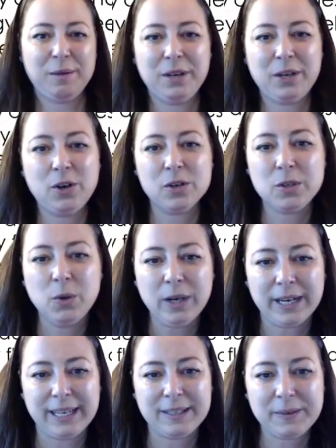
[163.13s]
Because look
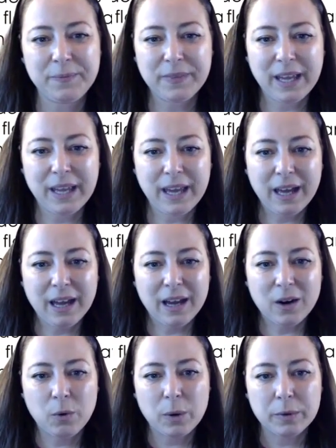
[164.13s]
at it.
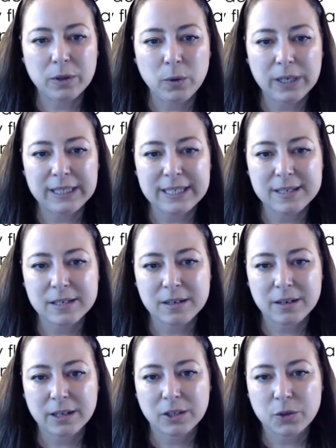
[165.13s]
When we look at the
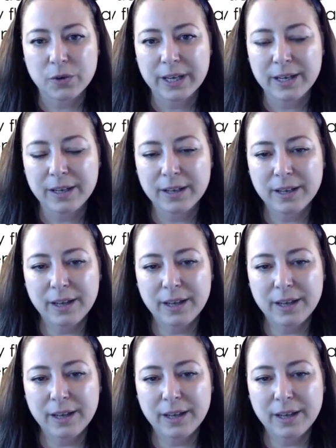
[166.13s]
circuitry,